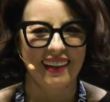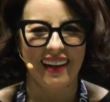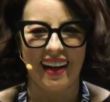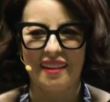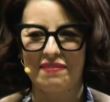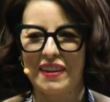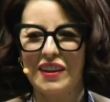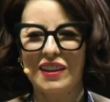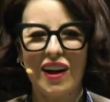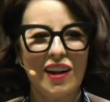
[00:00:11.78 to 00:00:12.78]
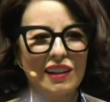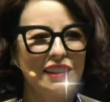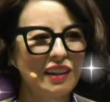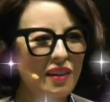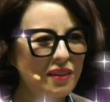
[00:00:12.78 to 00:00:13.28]
I feel all
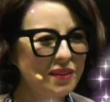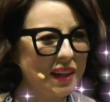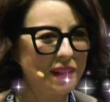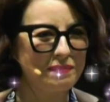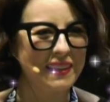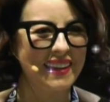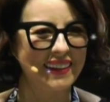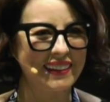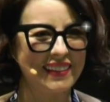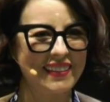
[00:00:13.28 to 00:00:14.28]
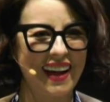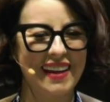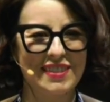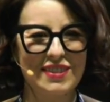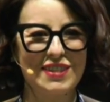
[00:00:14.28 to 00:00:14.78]
alone up here. You
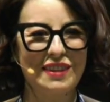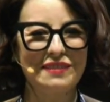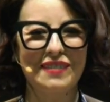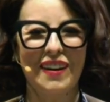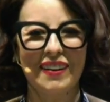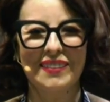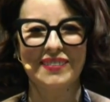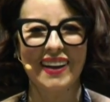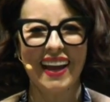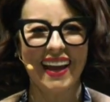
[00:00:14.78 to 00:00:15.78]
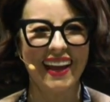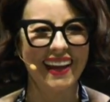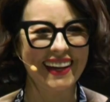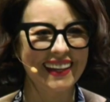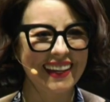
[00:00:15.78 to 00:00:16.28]
guys are so far
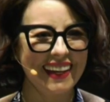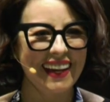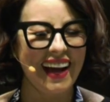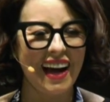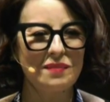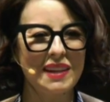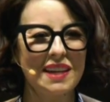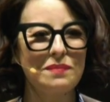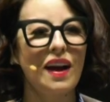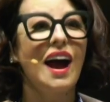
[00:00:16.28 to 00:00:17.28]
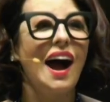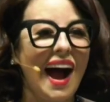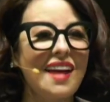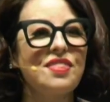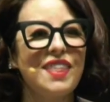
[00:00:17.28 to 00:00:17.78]
away.
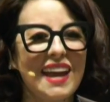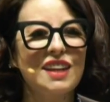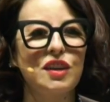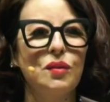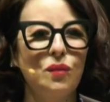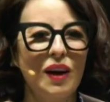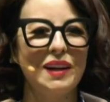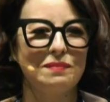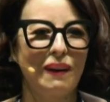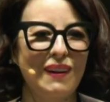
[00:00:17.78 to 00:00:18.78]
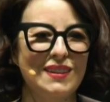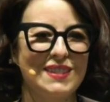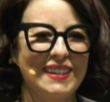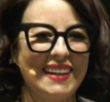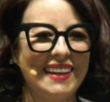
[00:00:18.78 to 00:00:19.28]
I thank you, one
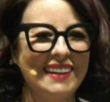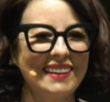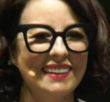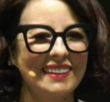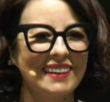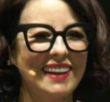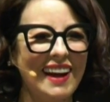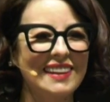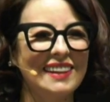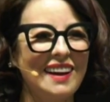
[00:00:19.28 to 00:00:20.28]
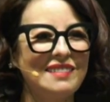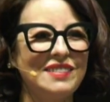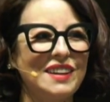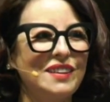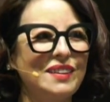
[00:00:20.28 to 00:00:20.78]
person. God love
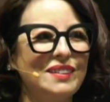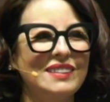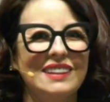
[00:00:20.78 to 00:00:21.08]
you.